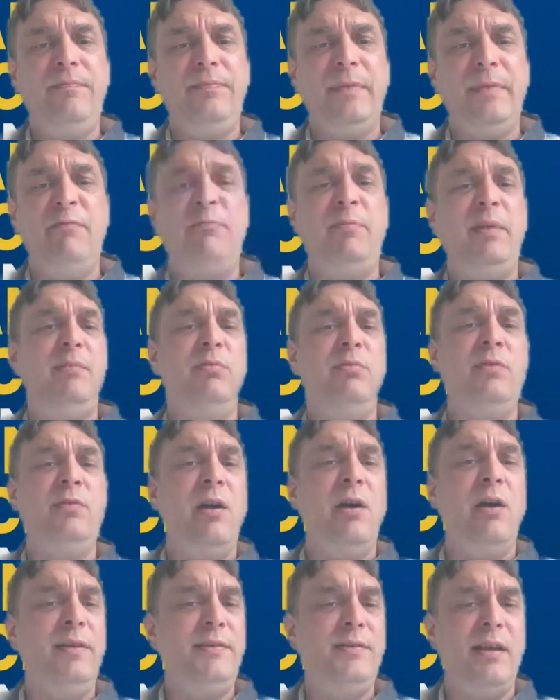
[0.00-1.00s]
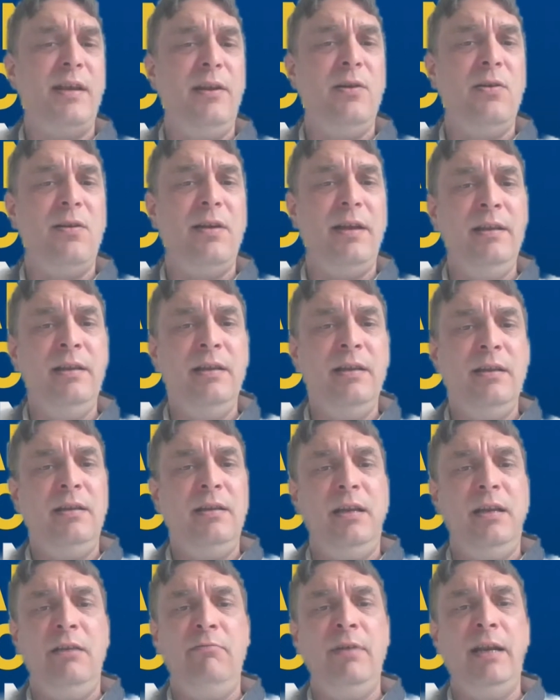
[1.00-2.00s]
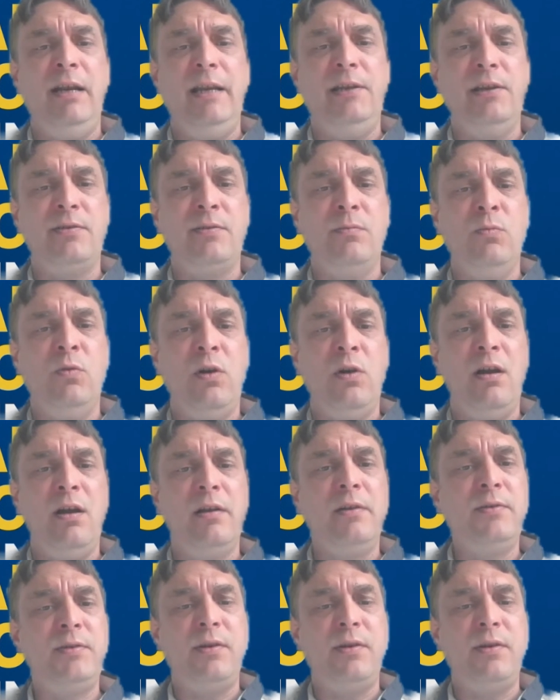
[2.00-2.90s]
If people know it's AI, it really doesn't work.